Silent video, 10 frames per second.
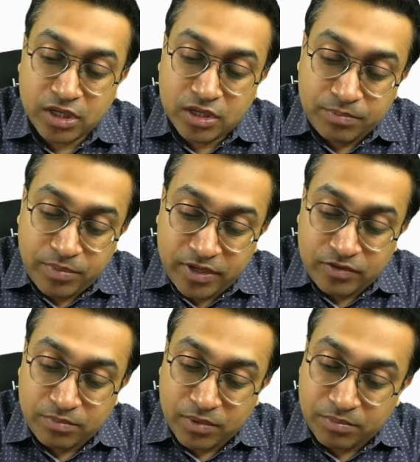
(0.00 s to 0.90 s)
Please
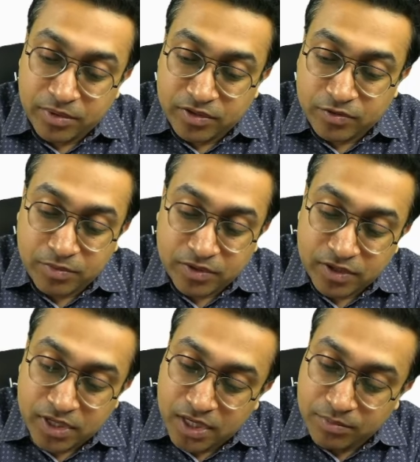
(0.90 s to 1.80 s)
remember this muscle
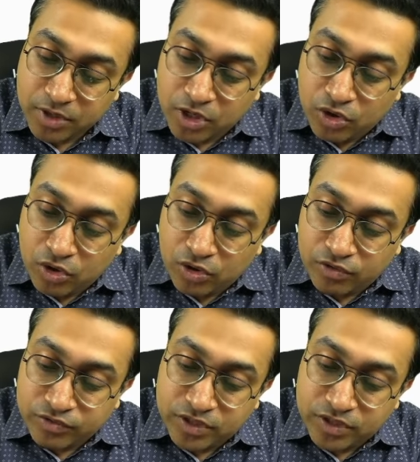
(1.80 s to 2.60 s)
name of the